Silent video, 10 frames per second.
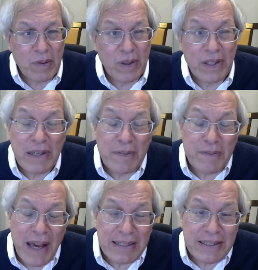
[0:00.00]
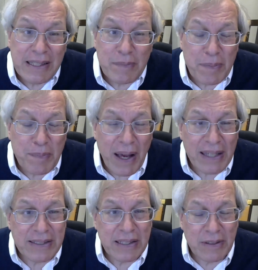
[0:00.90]
Well, the effects can be
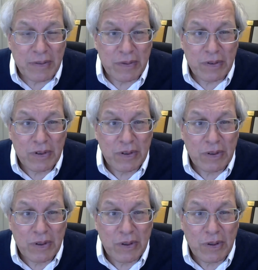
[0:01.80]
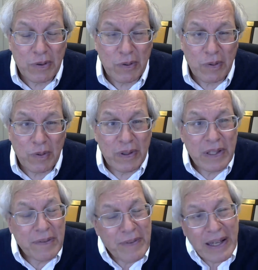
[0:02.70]
positive, or
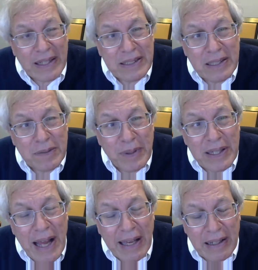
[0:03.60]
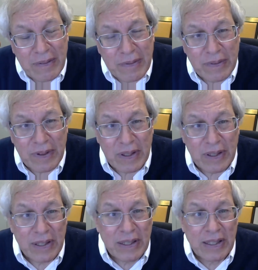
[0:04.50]
the effects can be negative.
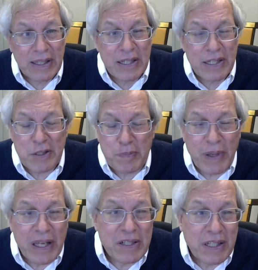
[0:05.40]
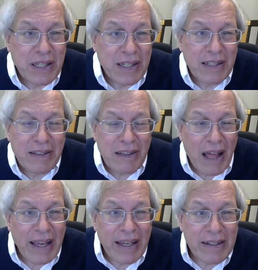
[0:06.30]
Speech can
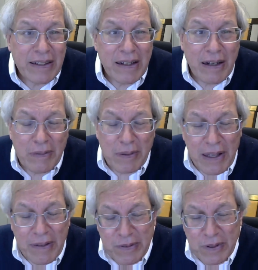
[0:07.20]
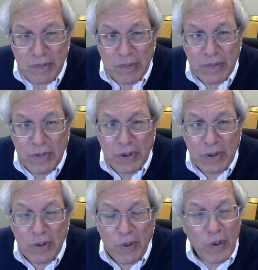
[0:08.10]
enlighten and uplift,
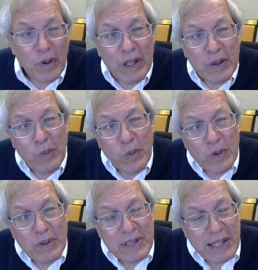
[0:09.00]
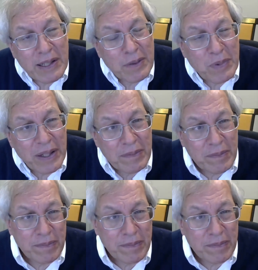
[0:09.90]
or it can wound terribly.